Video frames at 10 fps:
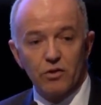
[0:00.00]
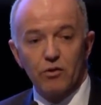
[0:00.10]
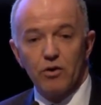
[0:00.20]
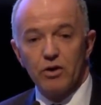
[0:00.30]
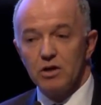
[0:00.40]

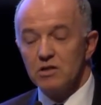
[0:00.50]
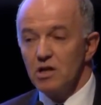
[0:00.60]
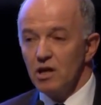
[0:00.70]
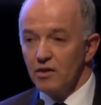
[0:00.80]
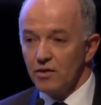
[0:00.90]
authorities
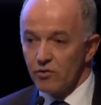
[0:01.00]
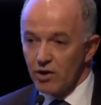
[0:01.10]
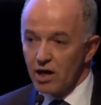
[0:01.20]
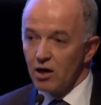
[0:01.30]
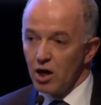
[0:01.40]
that there
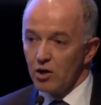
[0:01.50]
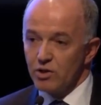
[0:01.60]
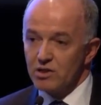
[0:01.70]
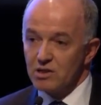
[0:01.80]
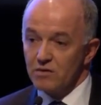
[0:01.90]
are high
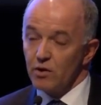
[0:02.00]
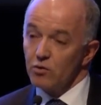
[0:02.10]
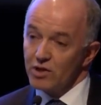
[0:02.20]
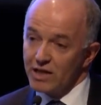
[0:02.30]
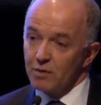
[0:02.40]
risks
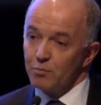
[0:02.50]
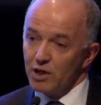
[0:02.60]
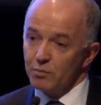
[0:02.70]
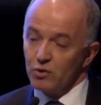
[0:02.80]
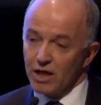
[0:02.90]
involved, and yet
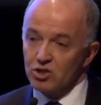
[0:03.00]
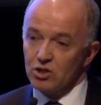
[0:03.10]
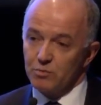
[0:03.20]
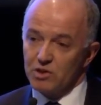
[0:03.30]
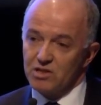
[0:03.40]
people
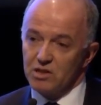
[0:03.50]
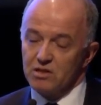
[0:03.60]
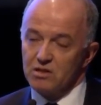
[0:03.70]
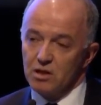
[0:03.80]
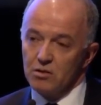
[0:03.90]
actually
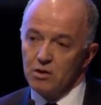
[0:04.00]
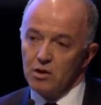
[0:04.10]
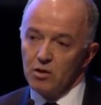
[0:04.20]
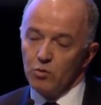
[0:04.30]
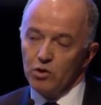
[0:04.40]
persist. So
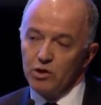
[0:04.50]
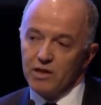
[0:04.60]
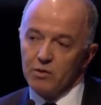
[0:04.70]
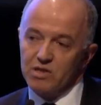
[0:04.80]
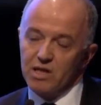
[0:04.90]
we look at
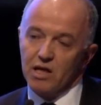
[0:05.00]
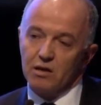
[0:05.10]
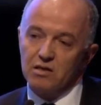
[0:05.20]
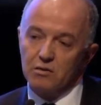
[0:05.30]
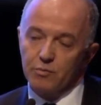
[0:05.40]
that and we say, okay,
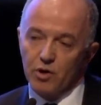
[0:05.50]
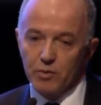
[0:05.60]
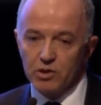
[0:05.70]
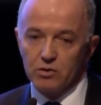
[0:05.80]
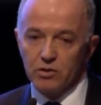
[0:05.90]
so the
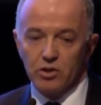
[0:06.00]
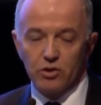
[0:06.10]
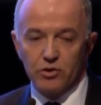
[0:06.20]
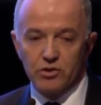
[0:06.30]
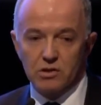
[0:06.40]
primary tool that you
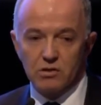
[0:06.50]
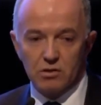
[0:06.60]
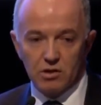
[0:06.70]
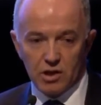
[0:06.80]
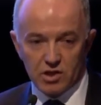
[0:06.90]
use
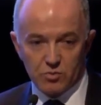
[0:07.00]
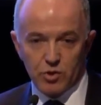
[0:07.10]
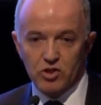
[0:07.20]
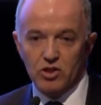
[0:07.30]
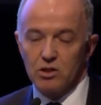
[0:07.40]
are
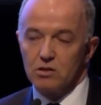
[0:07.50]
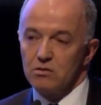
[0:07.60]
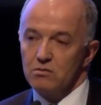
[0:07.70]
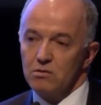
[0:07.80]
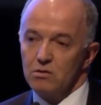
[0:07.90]
spreadsheets.